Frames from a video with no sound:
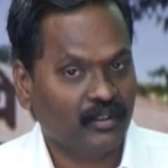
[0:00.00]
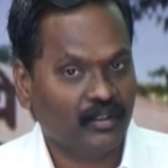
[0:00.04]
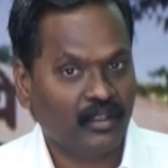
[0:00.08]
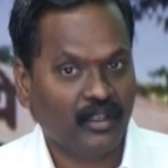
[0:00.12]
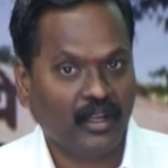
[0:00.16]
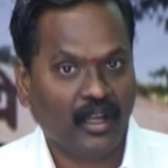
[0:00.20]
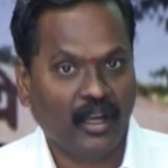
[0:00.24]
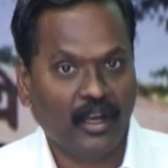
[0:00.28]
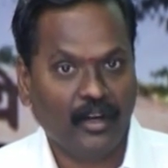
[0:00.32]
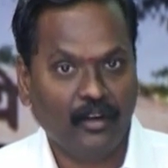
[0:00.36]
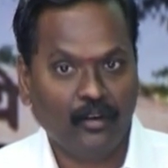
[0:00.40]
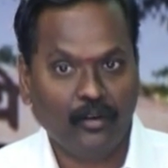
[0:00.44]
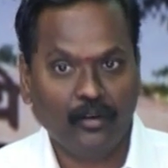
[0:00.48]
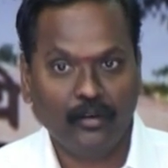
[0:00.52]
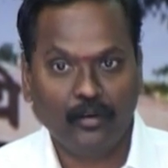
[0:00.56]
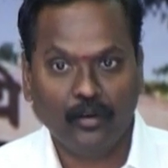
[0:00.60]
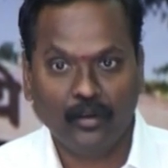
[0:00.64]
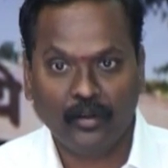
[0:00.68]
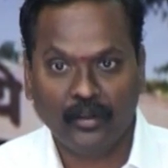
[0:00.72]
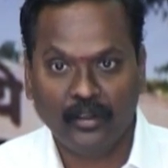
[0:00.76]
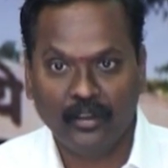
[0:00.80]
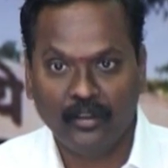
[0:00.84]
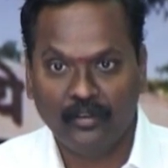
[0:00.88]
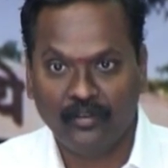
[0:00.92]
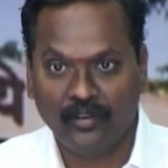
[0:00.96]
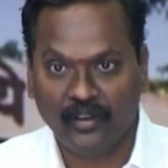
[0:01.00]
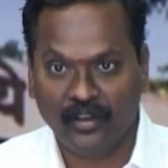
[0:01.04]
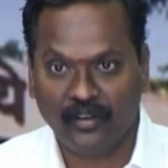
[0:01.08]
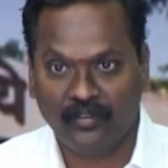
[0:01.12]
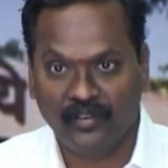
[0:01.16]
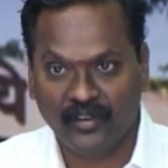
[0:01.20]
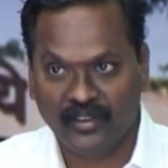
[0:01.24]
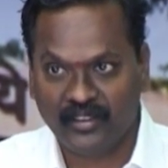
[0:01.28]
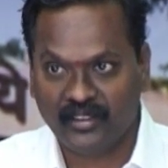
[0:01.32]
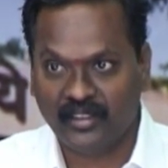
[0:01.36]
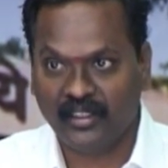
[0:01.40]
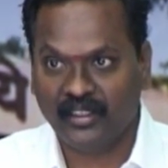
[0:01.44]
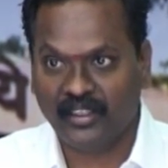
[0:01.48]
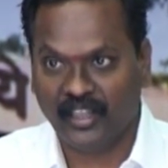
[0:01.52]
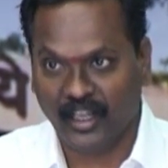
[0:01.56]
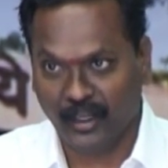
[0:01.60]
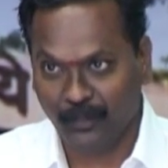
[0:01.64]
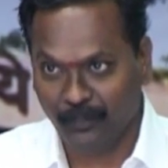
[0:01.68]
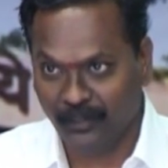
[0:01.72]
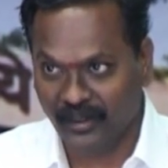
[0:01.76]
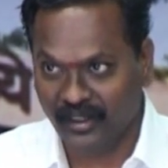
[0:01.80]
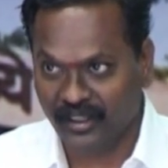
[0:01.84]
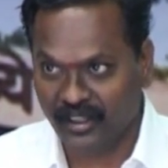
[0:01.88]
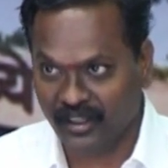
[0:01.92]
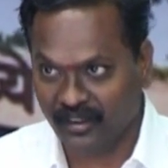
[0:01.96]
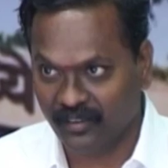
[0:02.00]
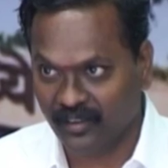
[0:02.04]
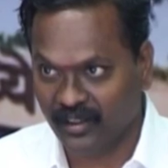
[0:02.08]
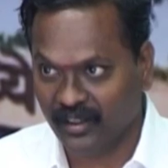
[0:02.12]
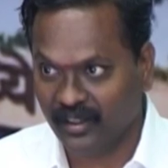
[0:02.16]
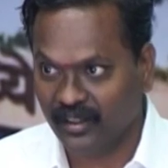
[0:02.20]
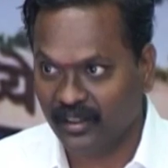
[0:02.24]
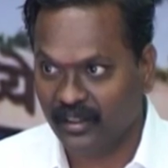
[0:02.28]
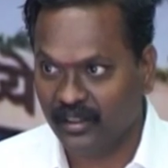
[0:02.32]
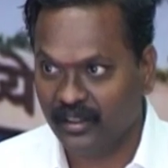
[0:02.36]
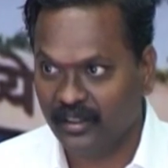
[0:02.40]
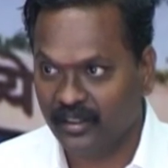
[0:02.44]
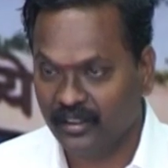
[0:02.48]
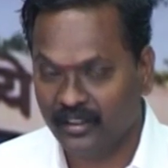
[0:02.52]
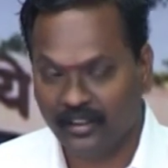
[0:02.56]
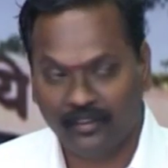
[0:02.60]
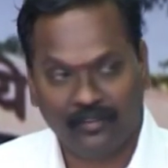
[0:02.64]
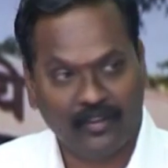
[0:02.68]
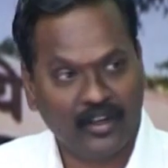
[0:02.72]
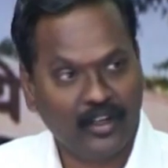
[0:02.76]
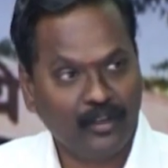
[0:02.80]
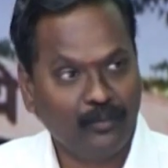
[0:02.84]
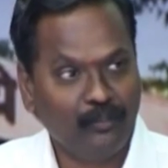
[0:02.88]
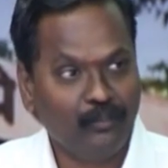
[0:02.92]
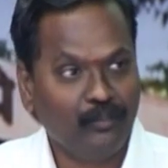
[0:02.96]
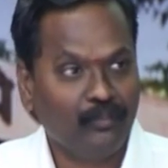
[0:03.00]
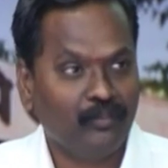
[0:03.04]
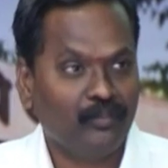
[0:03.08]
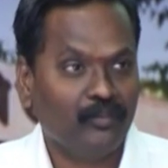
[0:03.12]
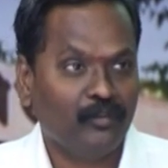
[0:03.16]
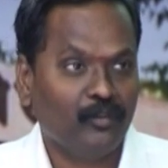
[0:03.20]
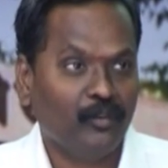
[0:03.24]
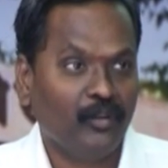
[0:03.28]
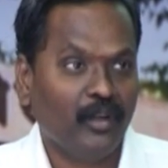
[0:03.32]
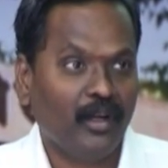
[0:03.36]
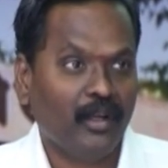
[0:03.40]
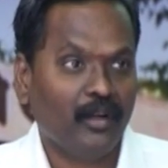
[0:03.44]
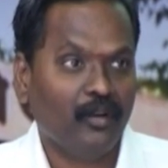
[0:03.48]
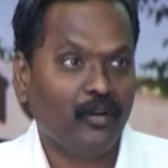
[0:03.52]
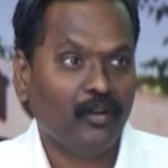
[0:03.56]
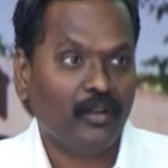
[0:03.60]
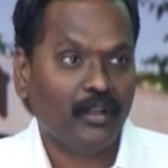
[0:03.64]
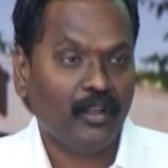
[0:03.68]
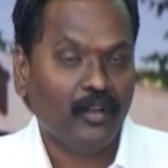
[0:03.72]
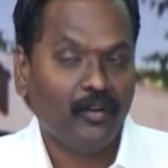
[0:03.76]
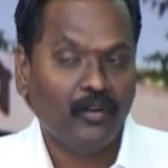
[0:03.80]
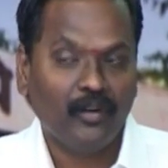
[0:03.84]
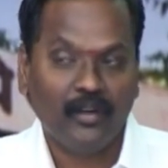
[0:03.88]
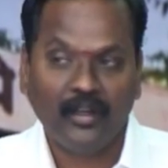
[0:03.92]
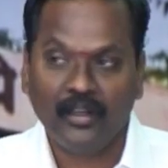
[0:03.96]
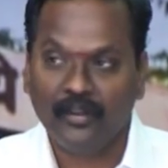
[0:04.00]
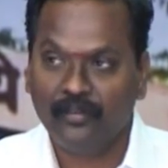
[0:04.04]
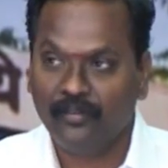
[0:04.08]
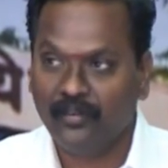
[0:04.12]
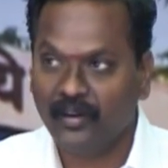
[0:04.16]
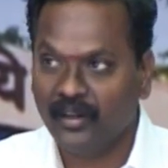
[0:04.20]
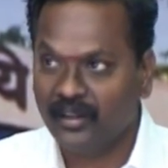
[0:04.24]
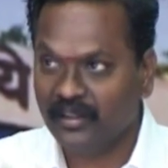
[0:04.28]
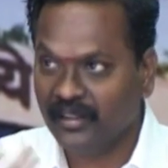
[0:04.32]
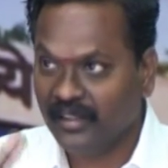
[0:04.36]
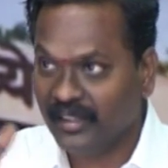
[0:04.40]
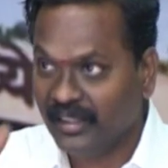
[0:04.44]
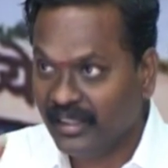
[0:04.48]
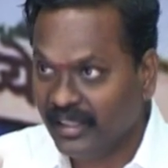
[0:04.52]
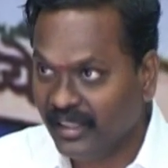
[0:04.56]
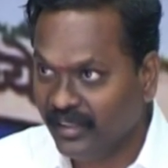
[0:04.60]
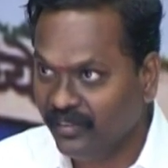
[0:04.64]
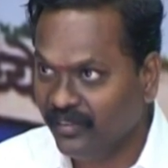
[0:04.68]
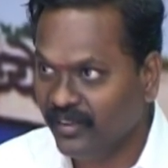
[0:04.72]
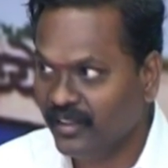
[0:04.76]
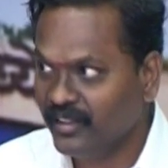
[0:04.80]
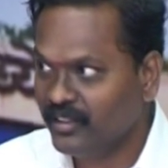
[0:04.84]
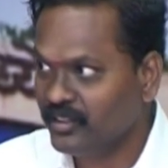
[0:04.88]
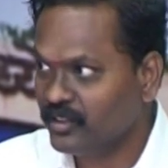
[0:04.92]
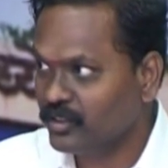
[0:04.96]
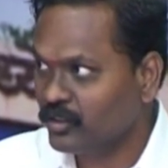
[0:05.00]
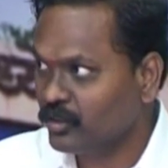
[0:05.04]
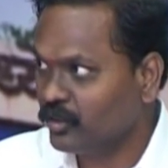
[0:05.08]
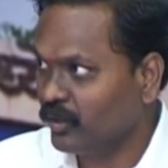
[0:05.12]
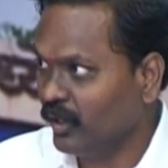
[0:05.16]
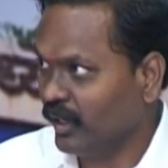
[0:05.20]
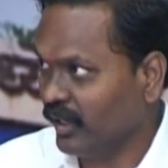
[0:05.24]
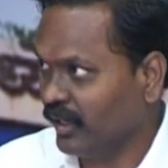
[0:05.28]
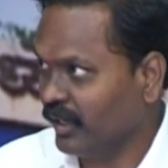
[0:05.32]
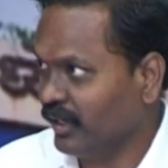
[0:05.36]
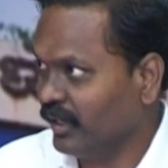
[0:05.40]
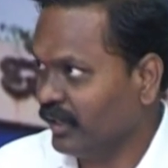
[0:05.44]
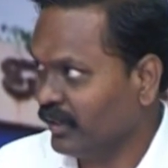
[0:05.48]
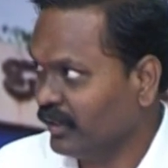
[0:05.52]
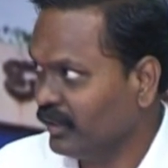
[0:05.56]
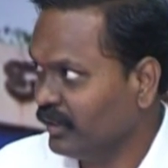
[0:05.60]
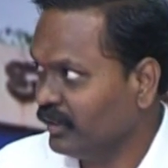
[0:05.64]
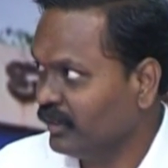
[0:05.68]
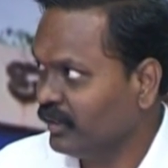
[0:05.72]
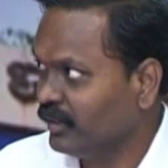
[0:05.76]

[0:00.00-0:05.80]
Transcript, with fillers: then I don't look in for a fixed time interval. The flood we are looking only for the events to occur.